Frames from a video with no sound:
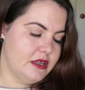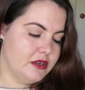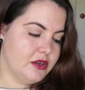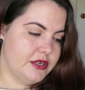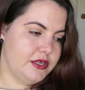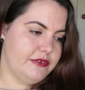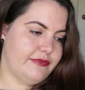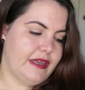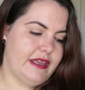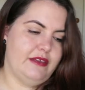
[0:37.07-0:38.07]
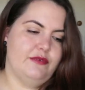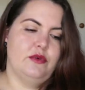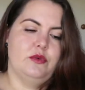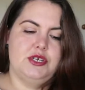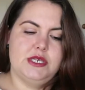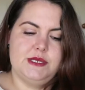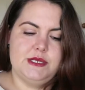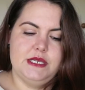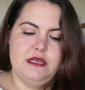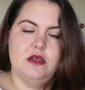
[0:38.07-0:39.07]
Got a new fave, which is
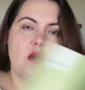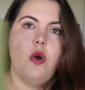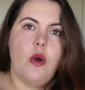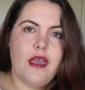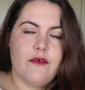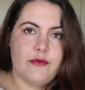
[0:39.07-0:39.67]
the ECOYA